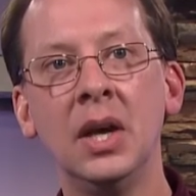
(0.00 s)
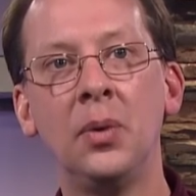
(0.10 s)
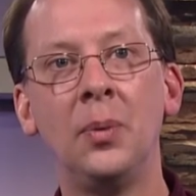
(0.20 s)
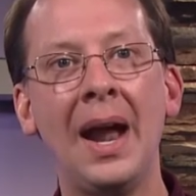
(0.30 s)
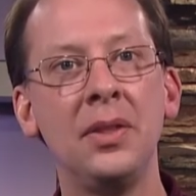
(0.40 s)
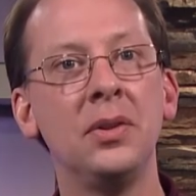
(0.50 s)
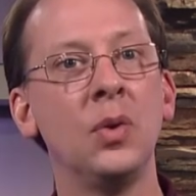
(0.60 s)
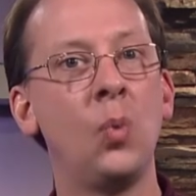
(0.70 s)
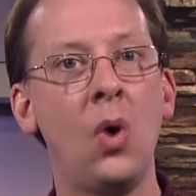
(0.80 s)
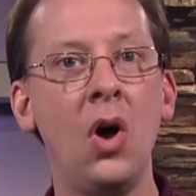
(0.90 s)
Rather
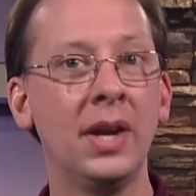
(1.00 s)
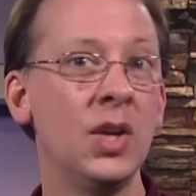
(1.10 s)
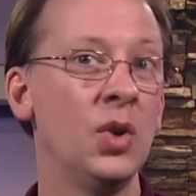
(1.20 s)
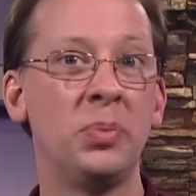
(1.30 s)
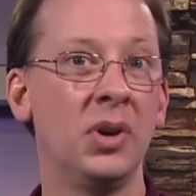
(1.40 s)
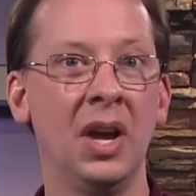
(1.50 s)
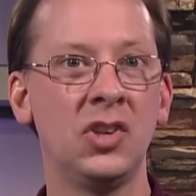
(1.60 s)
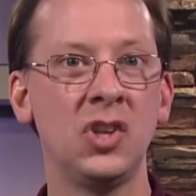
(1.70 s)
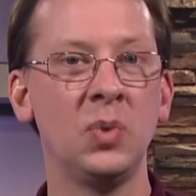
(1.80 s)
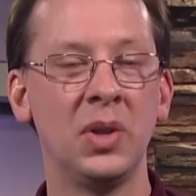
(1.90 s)
than walk into a
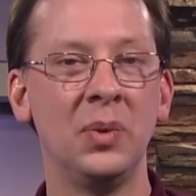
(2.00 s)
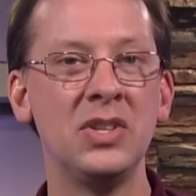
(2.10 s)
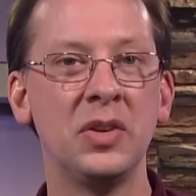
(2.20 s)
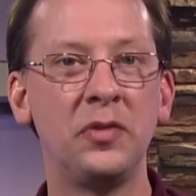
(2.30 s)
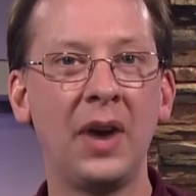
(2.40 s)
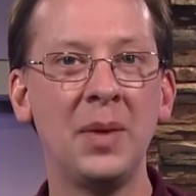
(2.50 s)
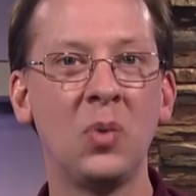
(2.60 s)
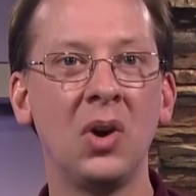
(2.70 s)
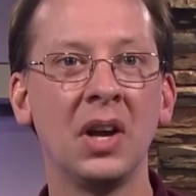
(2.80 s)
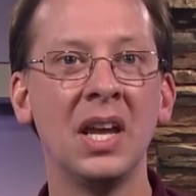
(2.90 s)
production with a rigid
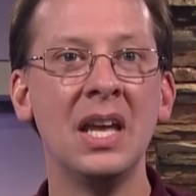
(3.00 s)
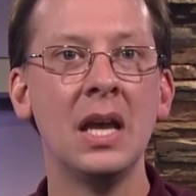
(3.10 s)
framework,